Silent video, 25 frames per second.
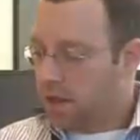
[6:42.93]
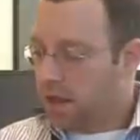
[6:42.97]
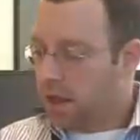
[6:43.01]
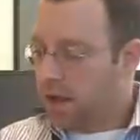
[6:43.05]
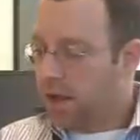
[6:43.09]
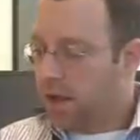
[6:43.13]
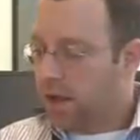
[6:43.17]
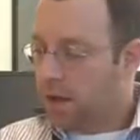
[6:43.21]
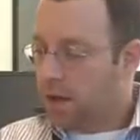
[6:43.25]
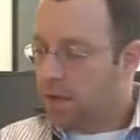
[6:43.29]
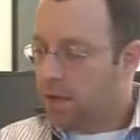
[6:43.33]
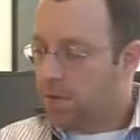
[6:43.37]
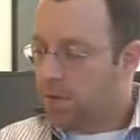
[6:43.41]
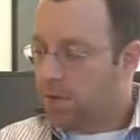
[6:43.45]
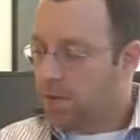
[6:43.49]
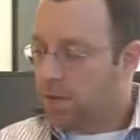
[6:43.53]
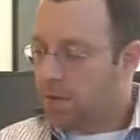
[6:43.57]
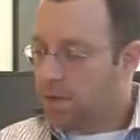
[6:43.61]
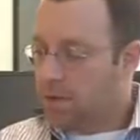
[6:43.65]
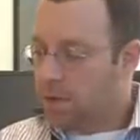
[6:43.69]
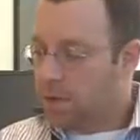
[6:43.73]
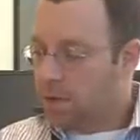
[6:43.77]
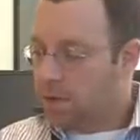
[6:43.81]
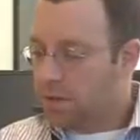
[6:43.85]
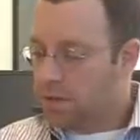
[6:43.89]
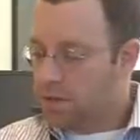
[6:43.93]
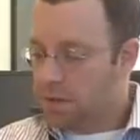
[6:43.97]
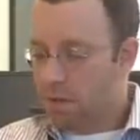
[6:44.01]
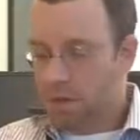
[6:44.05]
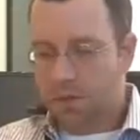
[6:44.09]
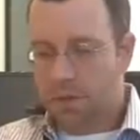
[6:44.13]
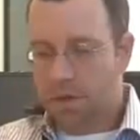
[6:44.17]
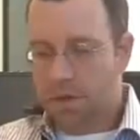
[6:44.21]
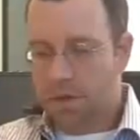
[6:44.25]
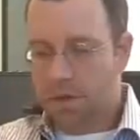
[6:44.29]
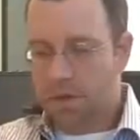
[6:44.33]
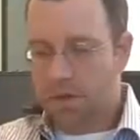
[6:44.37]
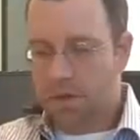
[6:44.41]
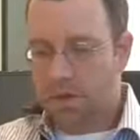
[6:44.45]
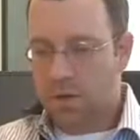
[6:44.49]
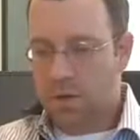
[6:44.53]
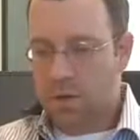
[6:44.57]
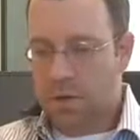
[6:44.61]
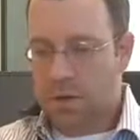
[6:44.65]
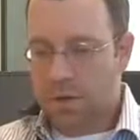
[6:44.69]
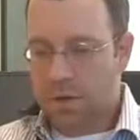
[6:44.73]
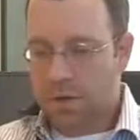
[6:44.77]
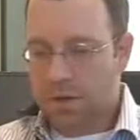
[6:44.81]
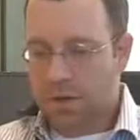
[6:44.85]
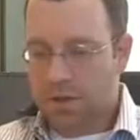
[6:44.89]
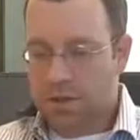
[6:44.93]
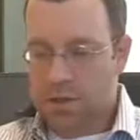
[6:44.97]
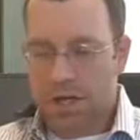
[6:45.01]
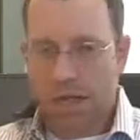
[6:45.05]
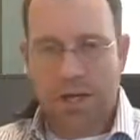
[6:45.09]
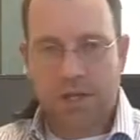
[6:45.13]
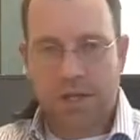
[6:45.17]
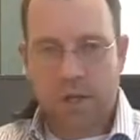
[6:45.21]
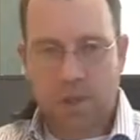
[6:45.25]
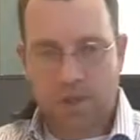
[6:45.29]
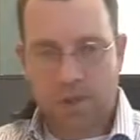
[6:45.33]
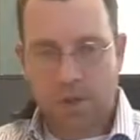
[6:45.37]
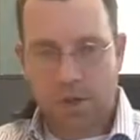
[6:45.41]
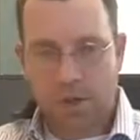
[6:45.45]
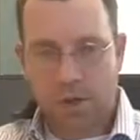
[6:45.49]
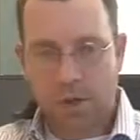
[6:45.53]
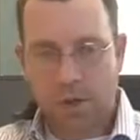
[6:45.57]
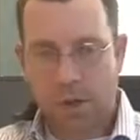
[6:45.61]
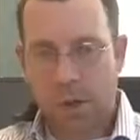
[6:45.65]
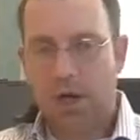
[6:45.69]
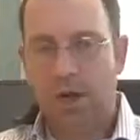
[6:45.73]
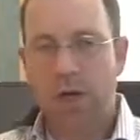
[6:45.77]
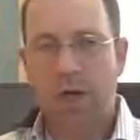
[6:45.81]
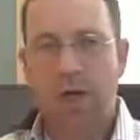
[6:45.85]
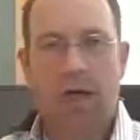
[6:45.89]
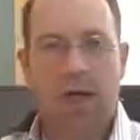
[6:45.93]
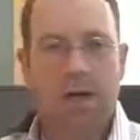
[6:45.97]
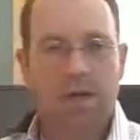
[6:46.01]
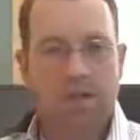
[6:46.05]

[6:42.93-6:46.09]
I come to you as somebody who is an entrepreneur.